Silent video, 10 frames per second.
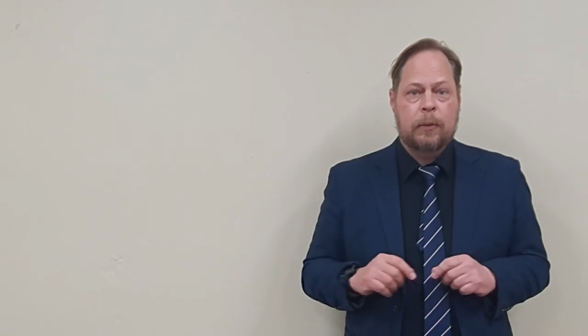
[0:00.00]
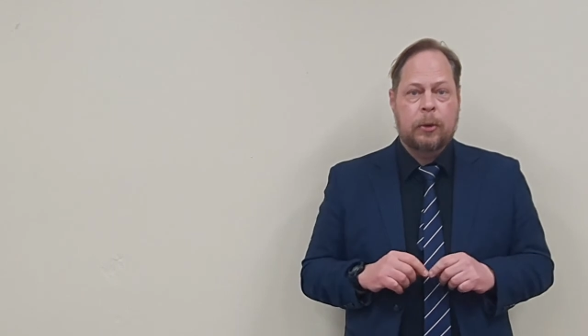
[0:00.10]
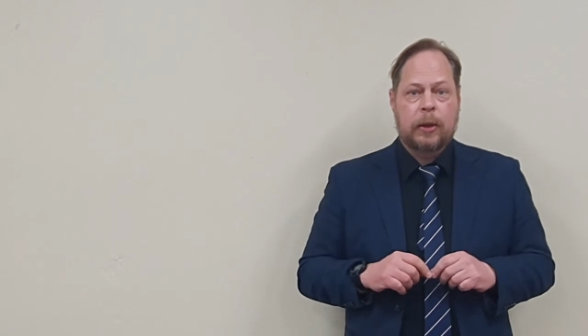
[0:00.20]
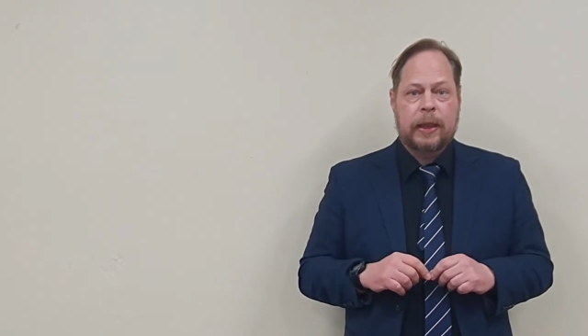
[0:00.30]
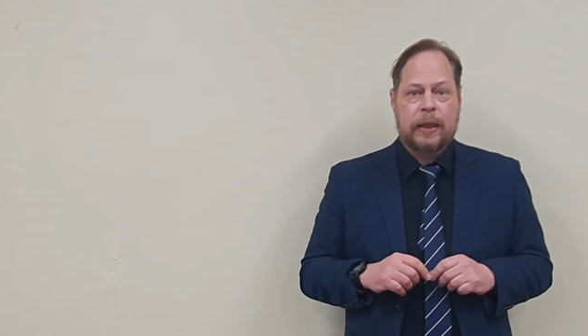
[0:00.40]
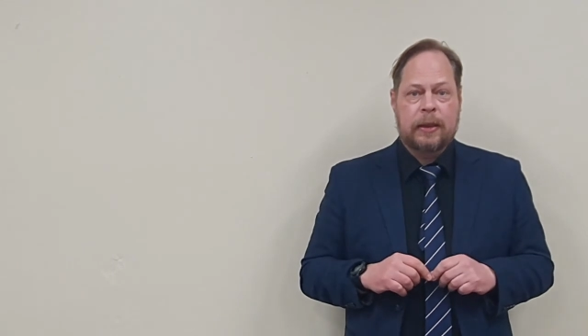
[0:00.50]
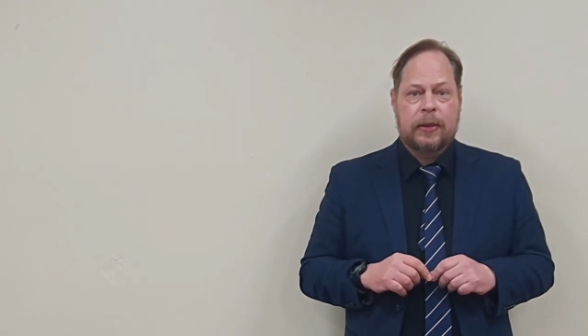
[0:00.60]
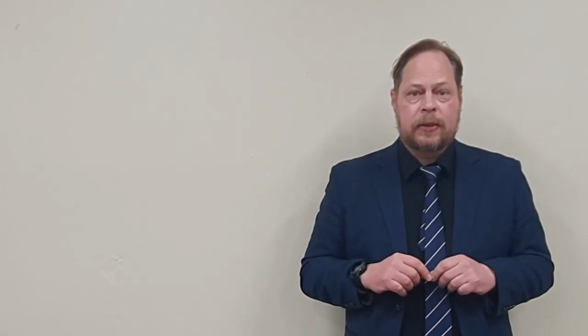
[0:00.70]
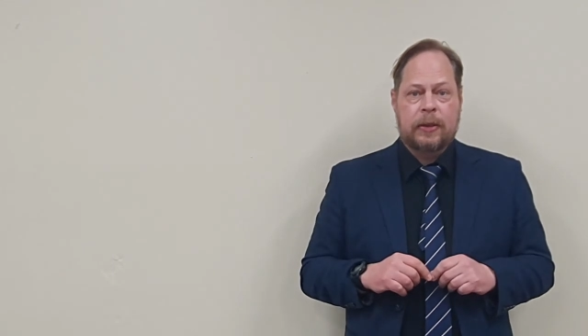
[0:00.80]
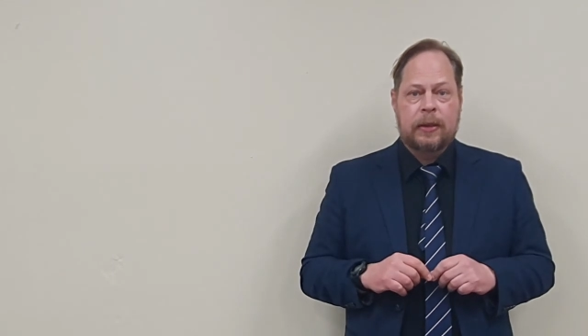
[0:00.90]
more
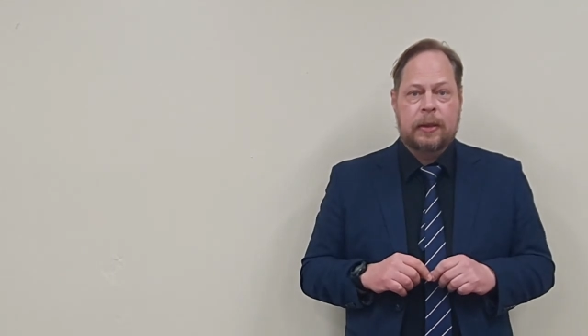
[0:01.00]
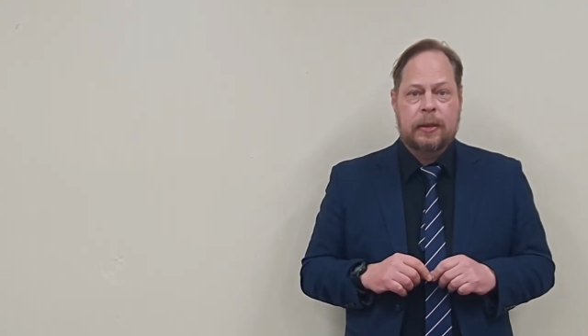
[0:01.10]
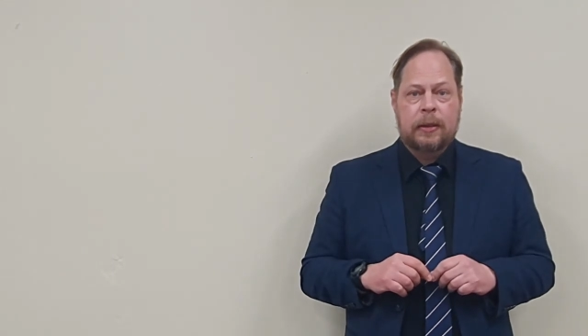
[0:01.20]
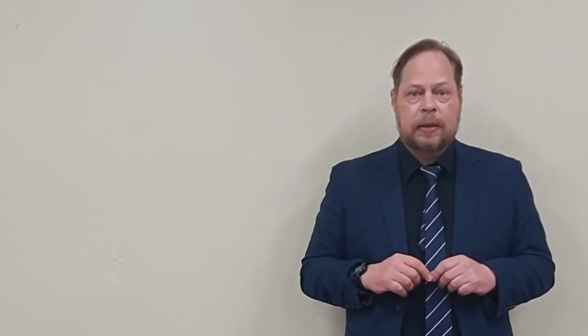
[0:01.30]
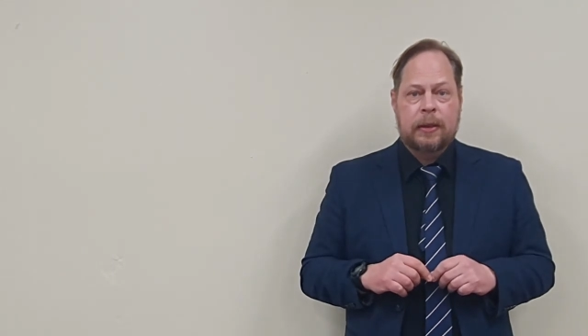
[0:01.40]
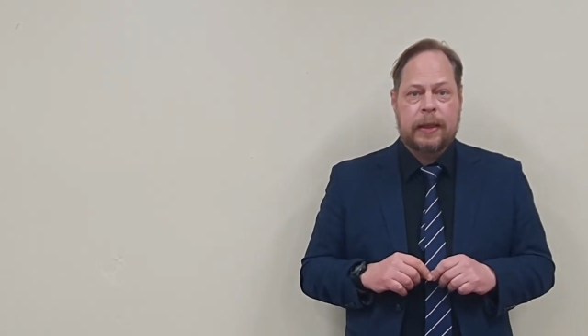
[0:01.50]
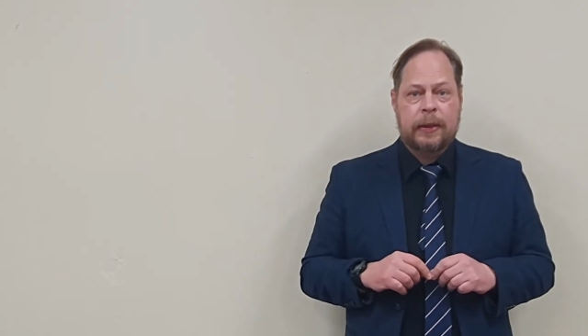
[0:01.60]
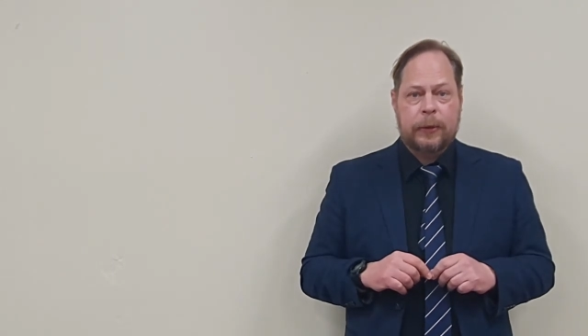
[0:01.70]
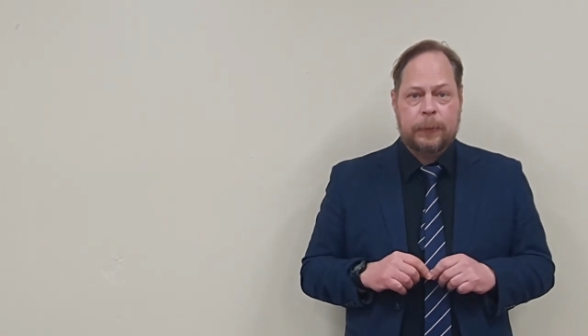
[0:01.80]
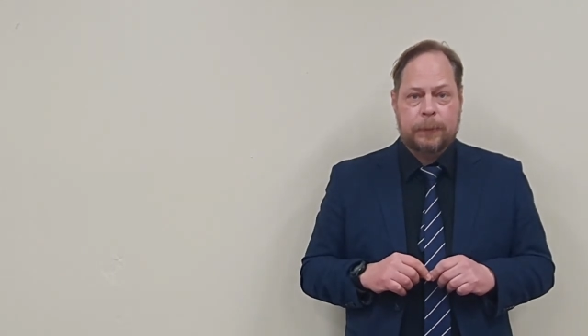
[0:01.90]
English. Thank
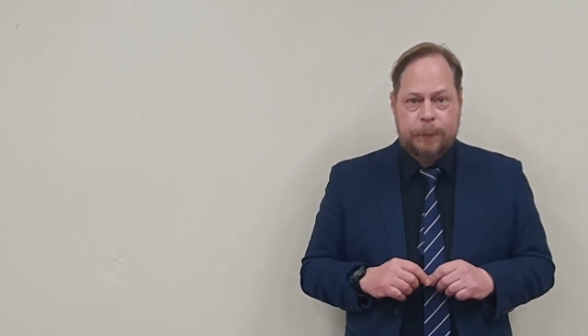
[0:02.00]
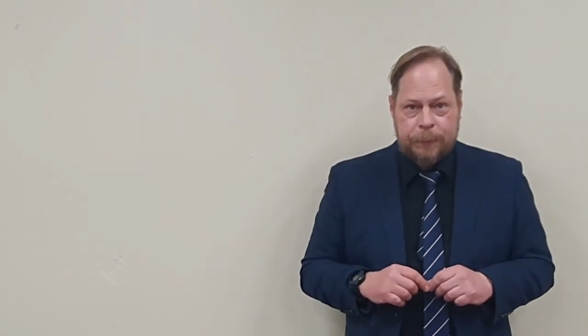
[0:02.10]
you.